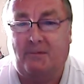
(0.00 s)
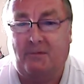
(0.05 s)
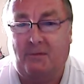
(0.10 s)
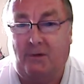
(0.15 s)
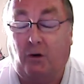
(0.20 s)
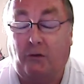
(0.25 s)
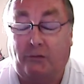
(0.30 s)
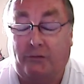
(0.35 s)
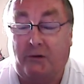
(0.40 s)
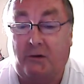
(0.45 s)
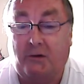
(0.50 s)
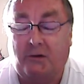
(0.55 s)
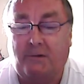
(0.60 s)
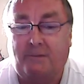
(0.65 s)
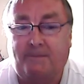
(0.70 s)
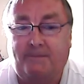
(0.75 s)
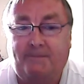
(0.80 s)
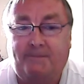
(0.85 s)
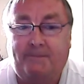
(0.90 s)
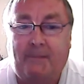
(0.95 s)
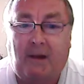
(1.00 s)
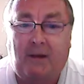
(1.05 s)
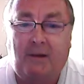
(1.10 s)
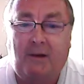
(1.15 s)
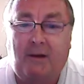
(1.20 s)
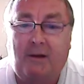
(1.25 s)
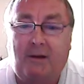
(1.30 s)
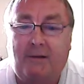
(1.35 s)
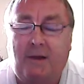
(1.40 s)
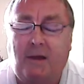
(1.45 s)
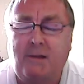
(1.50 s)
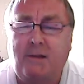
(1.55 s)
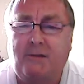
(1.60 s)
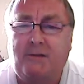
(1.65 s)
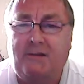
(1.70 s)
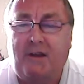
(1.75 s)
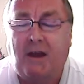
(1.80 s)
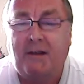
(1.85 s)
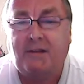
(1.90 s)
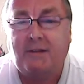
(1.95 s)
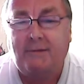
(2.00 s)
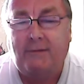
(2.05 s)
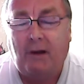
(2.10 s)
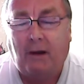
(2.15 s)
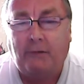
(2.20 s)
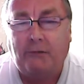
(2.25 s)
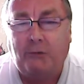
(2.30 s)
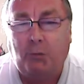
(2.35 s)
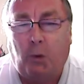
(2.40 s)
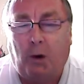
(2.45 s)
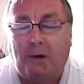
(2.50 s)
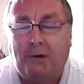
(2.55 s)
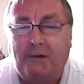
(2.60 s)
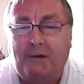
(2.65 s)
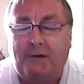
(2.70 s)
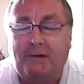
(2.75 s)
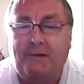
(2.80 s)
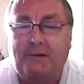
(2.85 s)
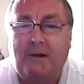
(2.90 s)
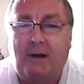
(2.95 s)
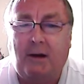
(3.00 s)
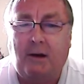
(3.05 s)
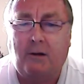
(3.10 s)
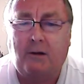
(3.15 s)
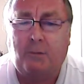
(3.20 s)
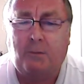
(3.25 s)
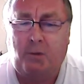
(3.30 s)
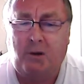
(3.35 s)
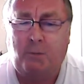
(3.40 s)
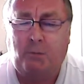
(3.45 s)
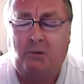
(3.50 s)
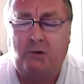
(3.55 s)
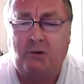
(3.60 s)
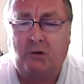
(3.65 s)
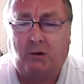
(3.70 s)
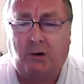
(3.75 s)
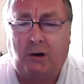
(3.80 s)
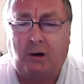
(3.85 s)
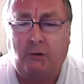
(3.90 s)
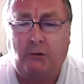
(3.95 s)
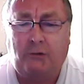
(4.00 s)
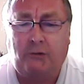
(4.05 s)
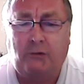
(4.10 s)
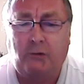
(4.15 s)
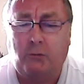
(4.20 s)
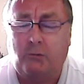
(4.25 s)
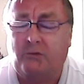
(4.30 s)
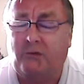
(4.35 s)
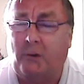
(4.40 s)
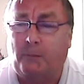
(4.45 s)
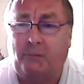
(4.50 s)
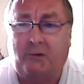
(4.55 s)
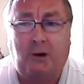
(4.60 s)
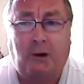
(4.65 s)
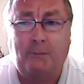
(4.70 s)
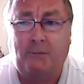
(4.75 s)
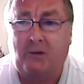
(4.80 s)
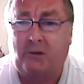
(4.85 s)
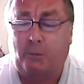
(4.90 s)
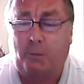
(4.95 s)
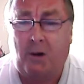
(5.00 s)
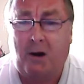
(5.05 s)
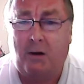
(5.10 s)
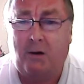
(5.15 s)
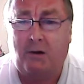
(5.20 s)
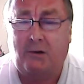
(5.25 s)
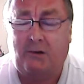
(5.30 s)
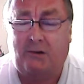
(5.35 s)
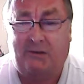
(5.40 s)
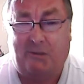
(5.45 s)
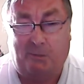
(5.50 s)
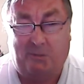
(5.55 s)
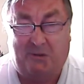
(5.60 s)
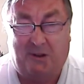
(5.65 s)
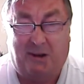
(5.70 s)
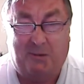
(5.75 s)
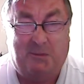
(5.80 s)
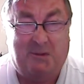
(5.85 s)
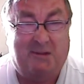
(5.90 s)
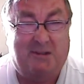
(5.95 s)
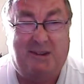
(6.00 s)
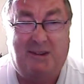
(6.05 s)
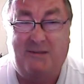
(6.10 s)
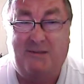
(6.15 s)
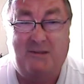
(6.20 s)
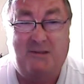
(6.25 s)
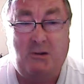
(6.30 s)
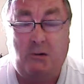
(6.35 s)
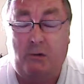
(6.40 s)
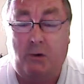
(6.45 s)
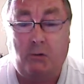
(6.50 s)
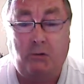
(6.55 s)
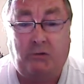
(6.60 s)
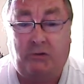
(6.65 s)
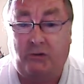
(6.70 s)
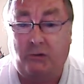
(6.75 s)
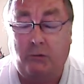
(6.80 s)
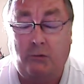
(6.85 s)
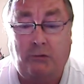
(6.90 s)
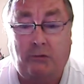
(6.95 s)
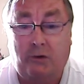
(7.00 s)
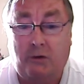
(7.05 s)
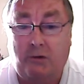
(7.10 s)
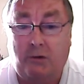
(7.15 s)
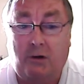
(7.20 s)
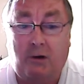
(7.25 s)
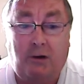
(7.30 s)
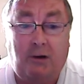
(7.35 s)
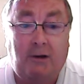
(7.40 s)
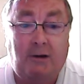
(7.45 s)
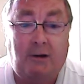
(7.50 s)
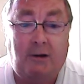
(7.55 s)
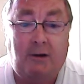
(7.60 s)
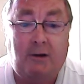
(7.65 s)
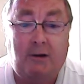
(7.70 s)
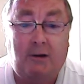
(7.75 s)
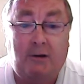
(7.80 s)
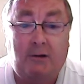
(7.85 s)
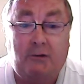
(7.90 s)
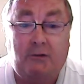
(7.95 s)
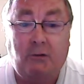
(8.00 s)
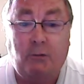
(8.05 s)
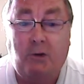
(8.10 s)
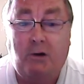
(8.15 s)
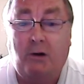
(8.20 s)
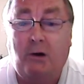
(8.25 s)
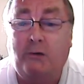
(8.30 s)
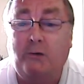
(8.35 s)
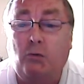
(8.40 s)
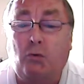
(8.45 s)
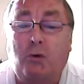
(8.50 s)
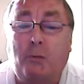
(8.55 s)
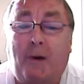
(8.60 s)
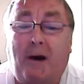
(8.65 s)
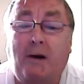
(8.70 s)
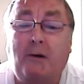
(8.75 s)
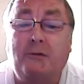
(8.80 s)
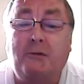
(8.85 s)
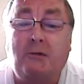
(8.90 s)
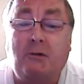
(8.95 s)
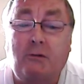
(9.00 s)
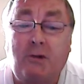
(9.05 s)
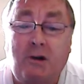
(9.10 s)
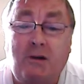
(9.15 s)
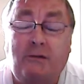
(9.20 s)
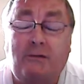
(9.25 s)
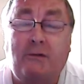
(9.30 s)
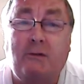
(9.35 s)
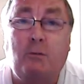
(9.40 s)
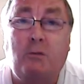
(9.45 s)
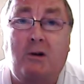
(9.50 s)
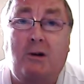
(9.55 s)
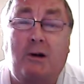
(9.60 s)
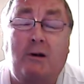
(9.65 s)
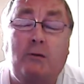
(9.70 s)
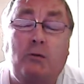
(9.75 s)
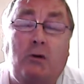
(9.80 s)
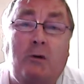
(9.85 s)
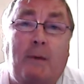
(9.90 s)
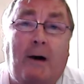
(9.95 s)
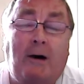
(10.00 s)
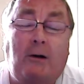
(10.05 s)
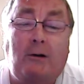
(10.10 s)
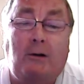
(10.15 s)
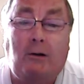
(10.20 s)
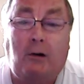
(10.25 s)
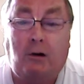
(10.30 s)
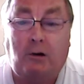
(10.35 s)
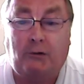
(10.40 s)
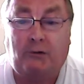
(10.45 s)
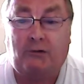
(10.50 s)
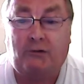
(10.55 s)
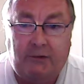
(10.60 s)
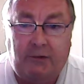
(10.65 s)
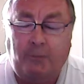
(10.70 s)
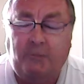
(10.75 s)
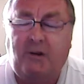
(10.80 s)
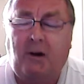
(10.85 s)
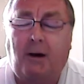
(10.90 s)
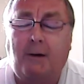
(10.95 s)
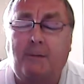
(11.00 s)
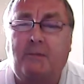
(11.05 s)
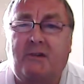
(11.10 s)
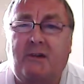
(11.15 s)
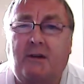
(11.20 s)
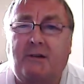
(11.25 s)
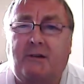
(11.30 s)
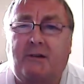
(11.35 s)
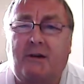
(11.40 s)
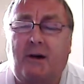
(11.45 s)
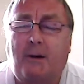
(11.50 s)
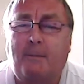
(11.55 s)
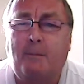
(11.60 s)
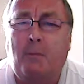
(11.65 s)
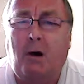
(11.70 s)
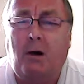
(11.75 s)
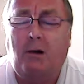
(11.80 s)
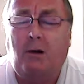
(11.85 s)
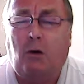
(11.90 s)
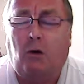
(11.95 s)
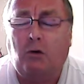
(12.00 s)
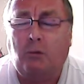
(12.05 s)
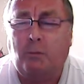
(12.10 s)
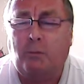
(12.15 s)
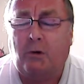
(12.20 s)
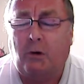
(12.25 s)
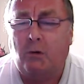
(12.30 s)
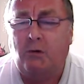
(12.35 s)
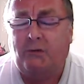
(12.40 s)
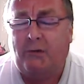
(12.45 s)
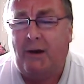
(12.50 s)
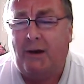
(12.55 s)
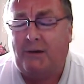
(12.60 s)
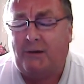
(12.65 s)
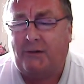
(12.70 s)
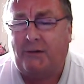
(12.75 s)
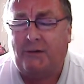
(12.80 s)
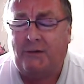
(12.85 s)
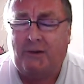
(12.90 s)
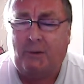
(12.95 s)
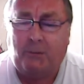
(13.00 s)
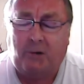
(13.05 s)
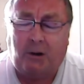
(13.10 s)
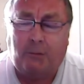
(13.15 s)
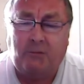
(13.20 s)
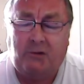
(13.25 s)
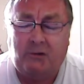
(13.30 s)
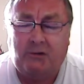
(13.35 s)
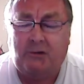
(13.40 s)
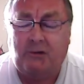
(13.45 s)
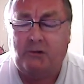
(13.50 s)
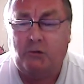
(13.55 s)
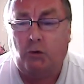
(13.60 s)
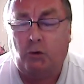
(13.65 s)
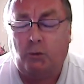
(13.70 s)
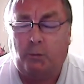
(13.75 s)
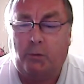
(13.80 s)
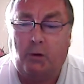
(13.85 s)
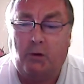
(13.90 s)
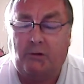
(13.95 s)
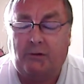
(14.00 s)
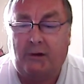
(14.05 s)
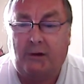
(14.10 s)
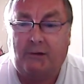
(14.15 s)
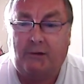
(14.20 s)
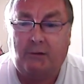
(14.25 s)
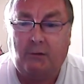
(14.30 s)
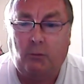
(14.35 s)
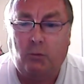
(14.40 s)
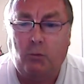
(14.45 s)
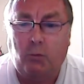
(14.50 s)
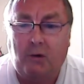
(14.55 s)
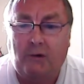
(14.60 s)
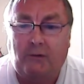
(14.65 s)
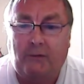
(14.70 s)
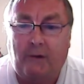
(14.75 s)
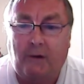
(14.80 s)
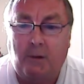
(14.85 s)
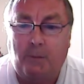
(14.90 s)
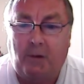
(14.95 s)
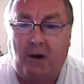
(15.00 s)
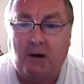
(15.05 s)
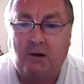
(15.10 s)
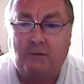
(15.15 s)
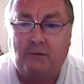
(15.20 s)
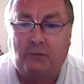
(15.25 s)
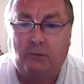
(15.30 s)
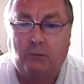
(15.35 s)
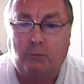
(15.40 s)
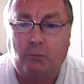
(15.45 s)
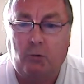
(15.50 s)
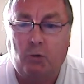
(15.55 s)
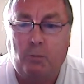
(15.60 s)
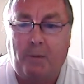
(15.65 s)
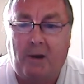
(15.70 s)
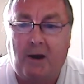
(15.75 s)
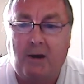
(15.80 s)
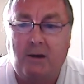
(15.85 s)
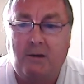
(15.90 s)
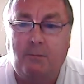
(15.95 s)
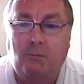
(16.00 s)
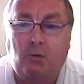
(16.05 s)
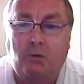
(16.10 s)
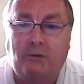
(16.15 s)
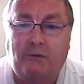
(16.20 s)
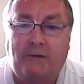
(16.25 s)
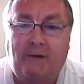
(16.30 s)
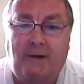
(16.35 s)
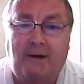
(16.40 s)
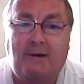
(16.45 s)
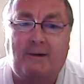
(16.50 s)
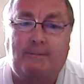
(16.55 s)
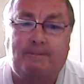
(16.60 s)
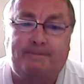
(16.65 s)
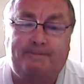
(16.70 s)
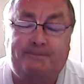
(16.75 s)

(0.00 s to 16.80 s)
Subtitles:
Often. Then there's death of loved ones, isn't there? The people you're close to. Sometimes it's parents, sometimes it's even your own children. So we learn all about grief and we learn all about loss. Sometimes it's a long process and sometimes it's a short process. Always very painful. More pain, more fear.